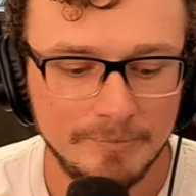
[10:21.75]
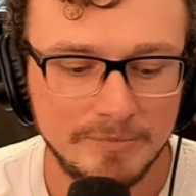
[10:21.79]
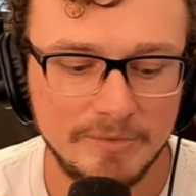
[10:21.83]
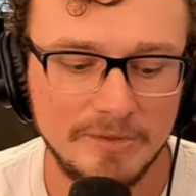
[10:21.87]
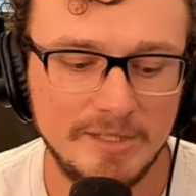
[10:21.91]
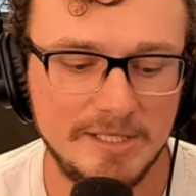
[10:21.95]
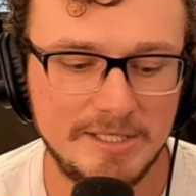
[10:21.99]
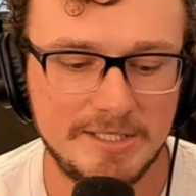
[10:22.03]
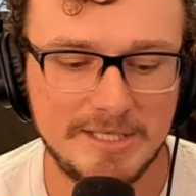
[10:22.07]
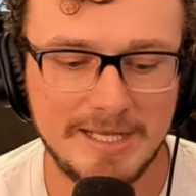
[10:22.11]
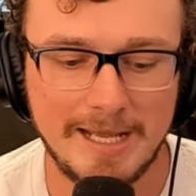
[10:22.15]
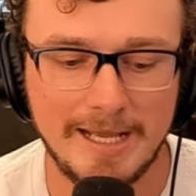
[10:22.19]

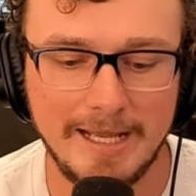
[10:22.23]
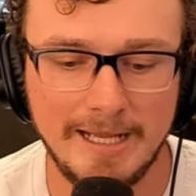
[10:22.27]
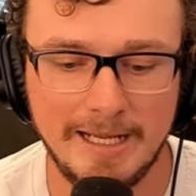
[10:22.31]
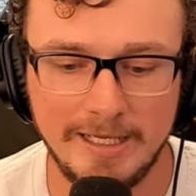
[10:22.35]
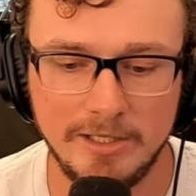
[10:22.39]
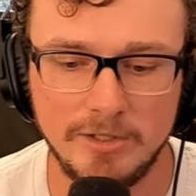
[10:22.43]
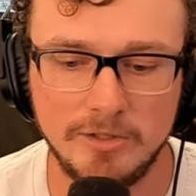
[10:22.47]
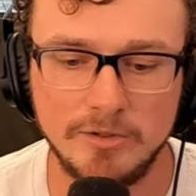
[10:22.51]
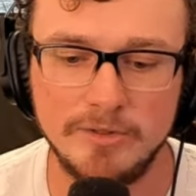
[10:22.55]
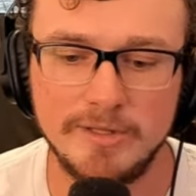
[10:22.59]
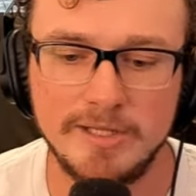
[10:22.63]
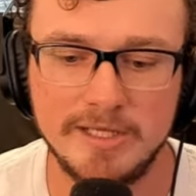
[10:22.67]
this
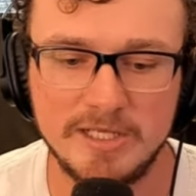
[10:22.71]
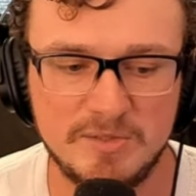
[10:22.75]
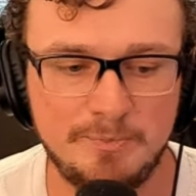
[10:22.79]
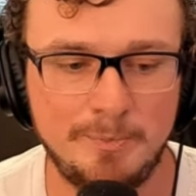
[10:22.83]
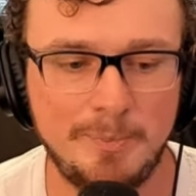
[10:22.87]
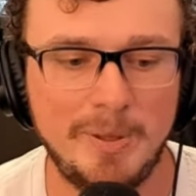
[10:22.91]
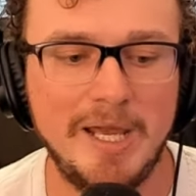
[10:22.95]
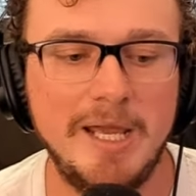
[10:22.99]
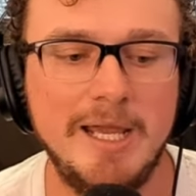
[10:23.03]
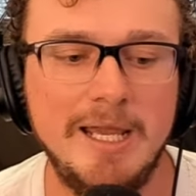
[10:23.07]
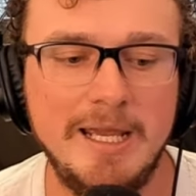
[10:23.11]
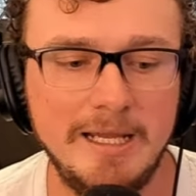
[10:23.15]
anger, this
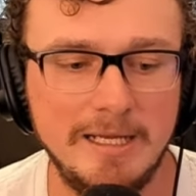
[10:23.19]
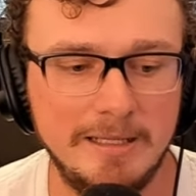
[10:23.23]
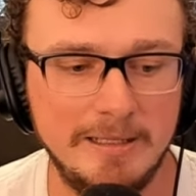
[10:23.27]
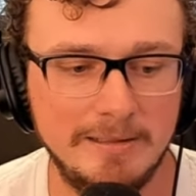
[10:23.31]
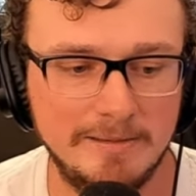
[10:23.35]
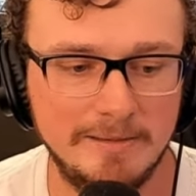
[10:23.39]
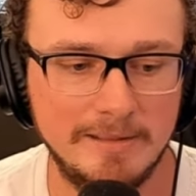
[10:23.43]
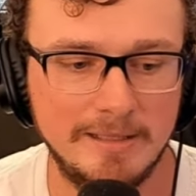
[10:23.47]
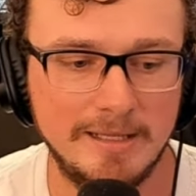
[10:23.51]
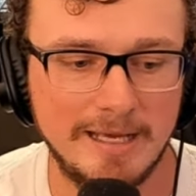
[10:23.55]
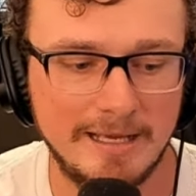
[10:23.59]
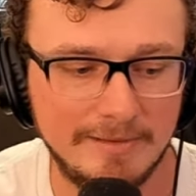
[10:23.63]

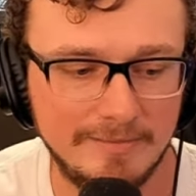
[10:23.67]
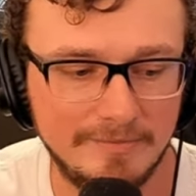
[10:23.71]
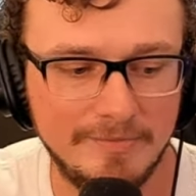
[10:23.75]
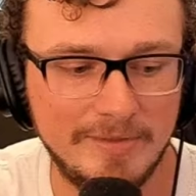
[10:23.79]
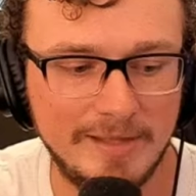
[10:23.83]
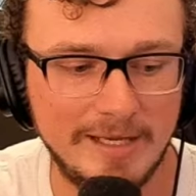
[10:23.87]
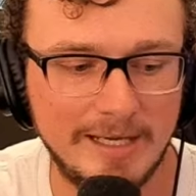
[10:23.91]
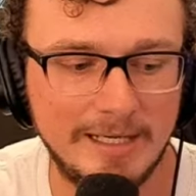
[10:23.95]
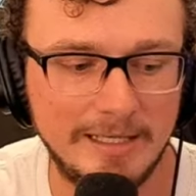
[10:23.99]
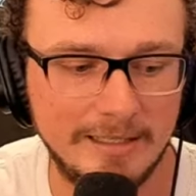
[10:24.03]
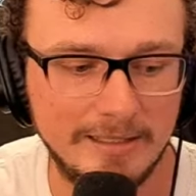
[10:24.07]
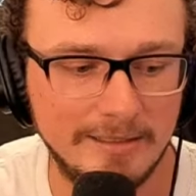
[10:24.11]
pain that,
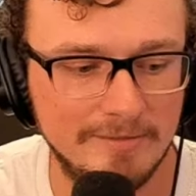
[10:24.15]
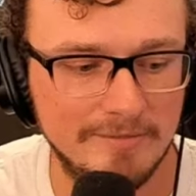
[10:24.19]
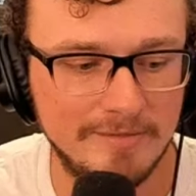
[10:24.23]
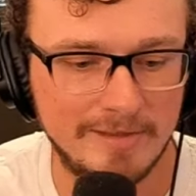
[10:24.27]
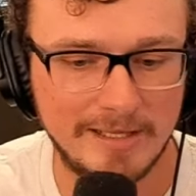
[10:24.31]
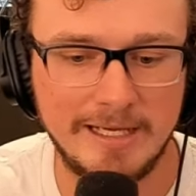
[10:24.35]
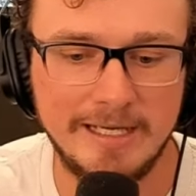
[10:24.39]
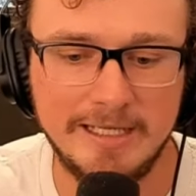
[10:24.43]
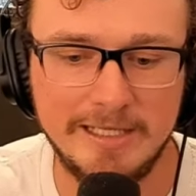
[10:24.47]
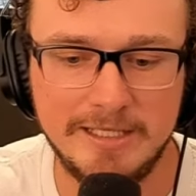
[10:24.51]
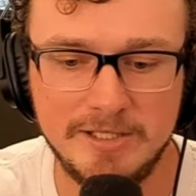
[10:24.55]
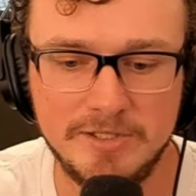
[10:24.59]
that,
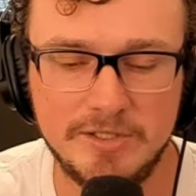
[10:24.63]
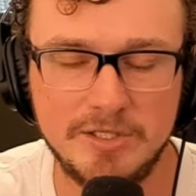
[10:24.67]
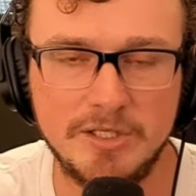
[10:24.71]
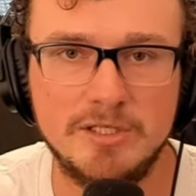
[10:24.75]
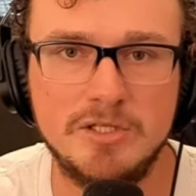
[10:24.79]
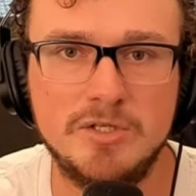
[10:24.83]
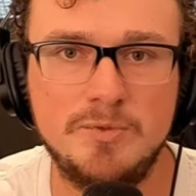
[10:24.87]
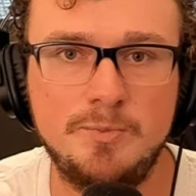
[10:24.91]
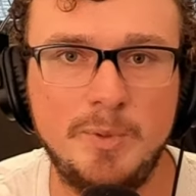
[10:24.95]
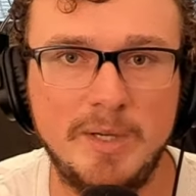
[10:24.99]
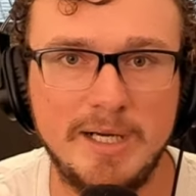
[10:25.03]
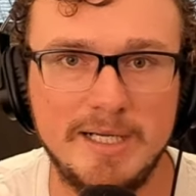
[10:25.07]
that he's
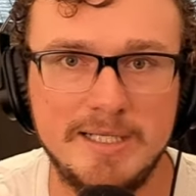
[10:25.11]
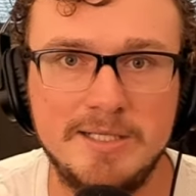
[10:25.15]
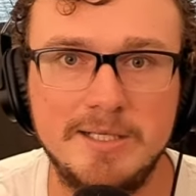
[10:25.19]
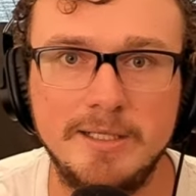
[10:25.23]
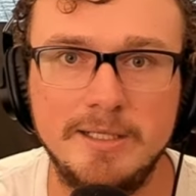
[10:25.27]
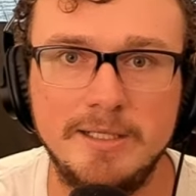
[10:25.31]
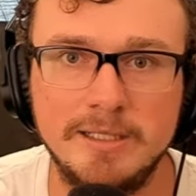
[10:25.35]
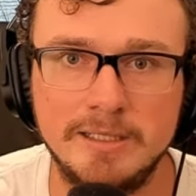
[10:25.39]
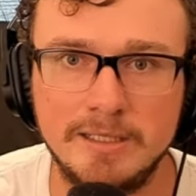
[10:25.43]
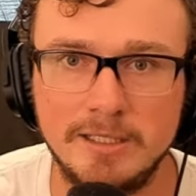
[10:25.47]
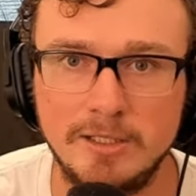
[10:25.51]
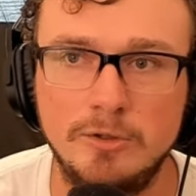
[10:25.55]

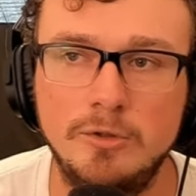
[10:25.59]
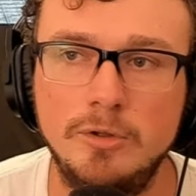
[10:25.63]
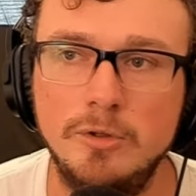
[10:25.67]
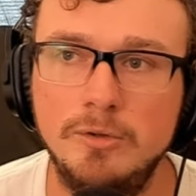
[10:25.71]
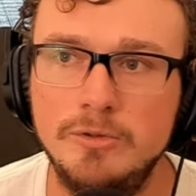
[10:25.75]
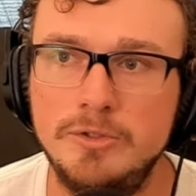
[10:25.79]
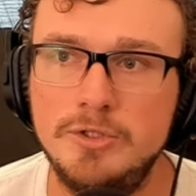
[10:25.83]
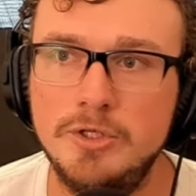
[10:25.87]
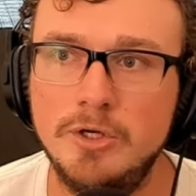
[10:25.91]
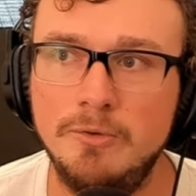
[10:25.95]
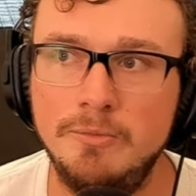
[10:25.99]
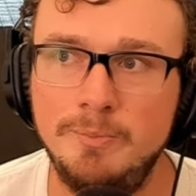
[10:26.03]
expressing in the
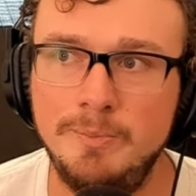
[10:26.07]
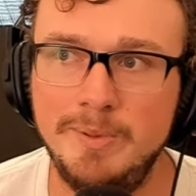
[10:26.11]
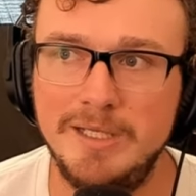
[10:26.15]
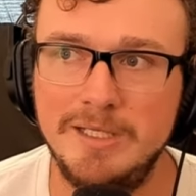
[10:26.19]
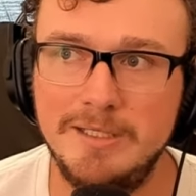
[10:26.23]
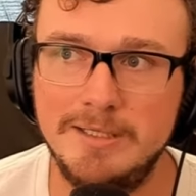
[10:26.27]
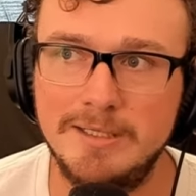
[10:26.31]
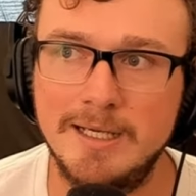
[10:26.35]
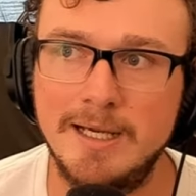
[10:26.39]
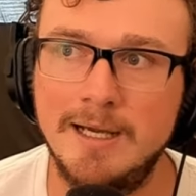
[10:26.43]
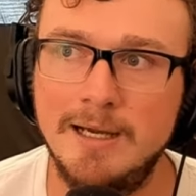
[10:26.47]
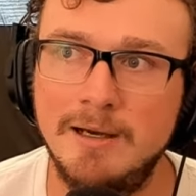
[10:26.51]
Kujo
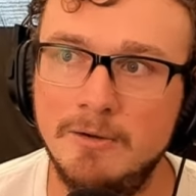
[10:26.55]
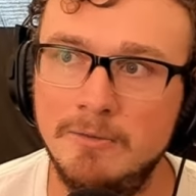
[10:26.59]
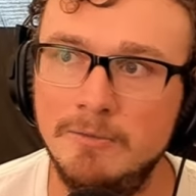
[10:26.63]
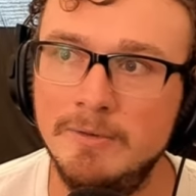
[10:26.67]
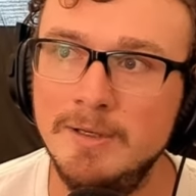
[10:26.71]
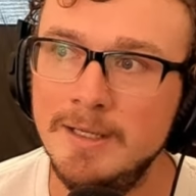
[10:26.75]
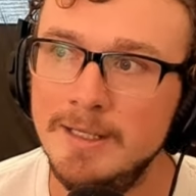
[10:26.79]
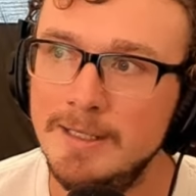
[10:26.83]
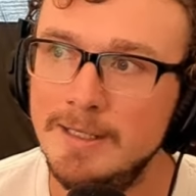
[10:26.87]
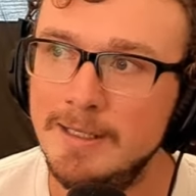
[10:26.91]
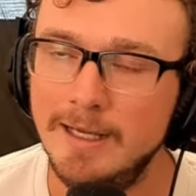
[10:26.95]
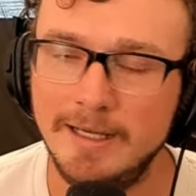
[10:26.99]
beatdown
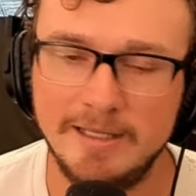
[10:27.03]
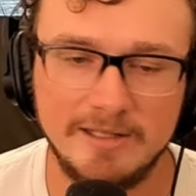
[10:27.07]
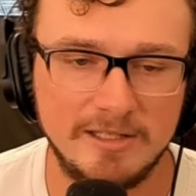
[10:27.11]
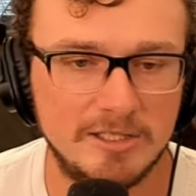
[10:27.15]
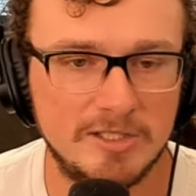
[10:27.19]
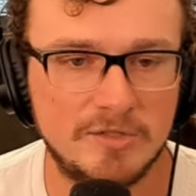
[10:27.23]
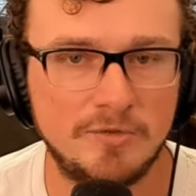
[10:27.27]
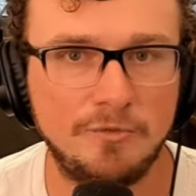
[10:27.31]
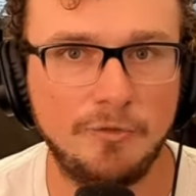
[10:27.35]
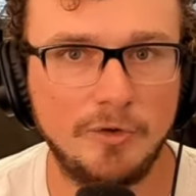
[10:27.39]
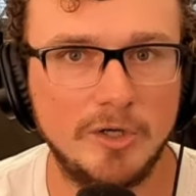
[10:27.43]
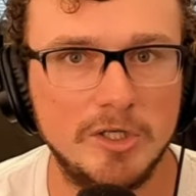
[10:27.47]
and
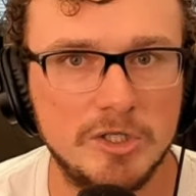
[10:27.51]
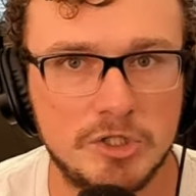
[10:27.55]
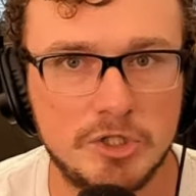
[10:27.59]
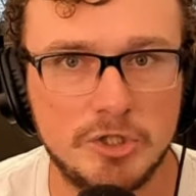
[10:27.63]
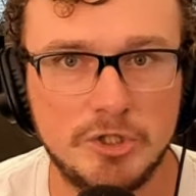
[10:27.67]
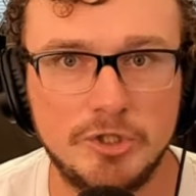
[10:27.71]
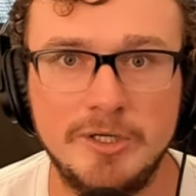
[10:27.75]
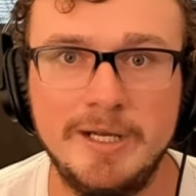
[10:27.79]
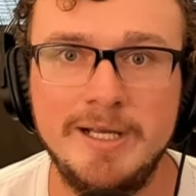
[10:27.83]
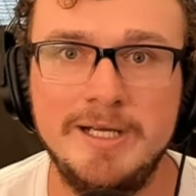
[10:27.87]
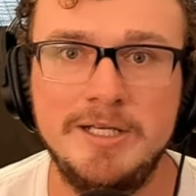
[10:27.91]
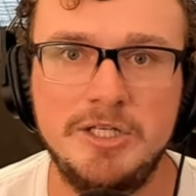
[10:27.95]
this
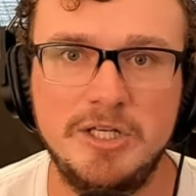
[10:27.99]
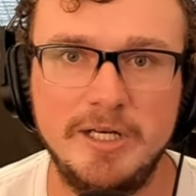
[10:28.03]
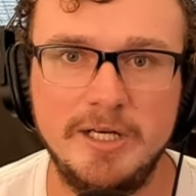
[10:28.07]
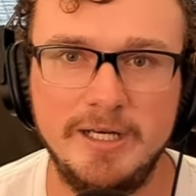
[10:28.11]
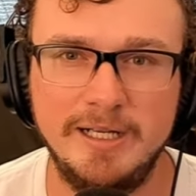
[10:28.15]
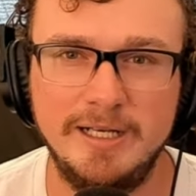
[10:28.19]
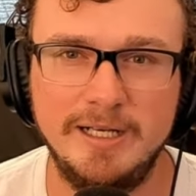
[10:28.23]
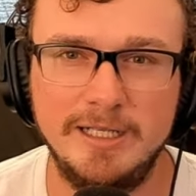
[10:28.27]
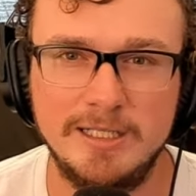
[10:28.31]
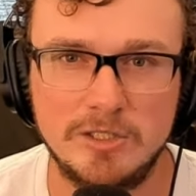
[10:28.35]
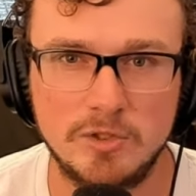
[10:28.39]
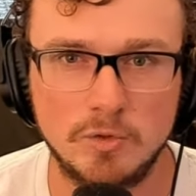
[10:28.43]
frustration,
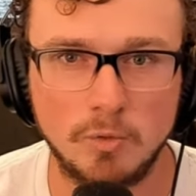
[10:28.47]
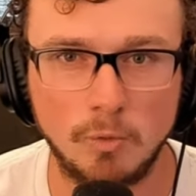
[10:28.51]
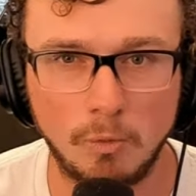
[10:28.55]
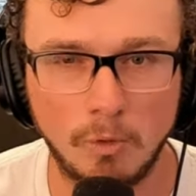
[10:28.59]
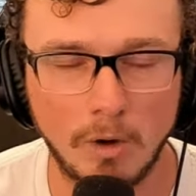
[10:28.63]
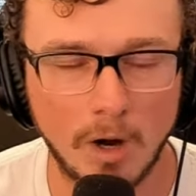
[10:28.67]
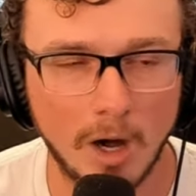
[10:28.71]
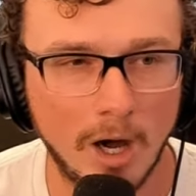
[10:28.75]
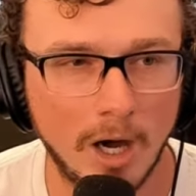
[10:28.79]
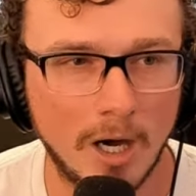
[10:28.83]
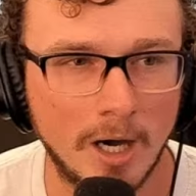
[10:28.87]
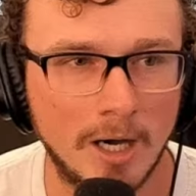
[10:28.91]
and it's
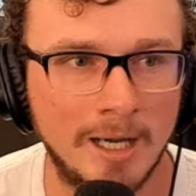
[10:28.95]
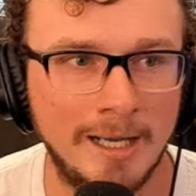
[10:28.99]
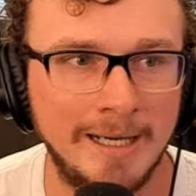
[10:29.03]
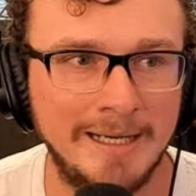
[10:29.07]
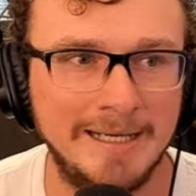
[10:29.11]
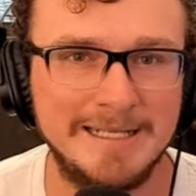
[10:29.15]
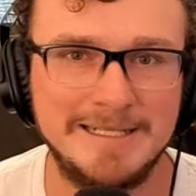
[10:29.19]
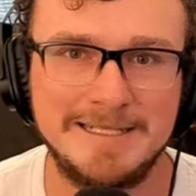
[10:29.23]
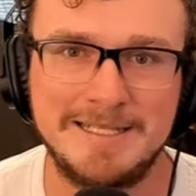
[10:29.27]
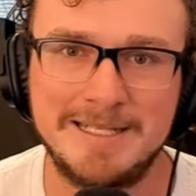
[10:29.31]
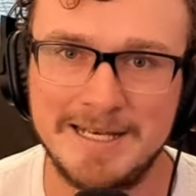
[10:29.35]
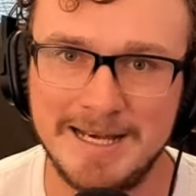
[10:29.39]
raw
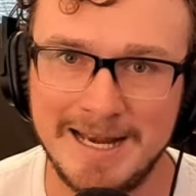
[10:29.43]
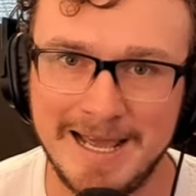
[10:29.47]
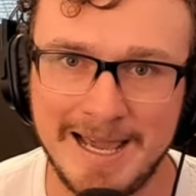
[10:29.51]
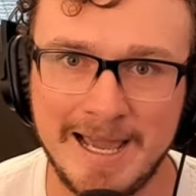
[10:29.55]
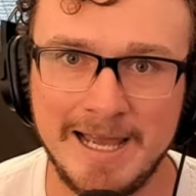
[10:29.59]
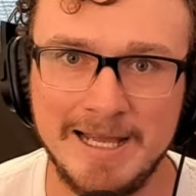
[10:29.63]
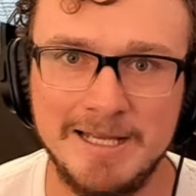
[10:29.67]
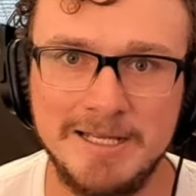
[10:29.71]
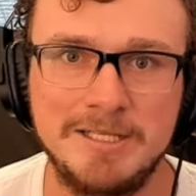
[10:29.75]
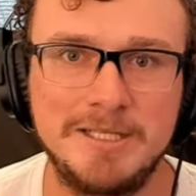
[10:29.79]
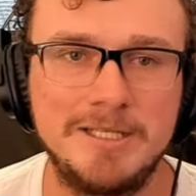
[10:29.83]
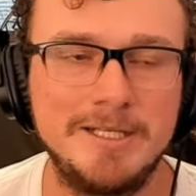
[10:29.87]
and it's
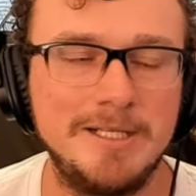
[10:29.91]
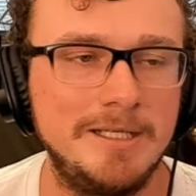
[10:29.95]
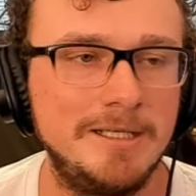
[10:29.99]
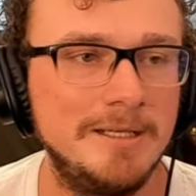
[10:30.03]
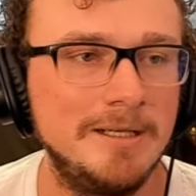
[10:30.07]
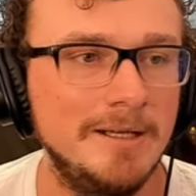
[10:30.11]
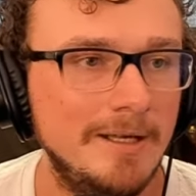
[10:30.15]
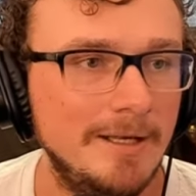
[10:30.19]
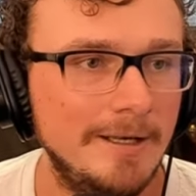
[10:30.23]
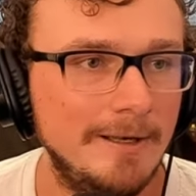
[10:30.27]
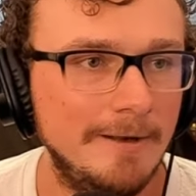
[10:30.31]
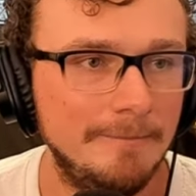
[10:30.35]
nasty.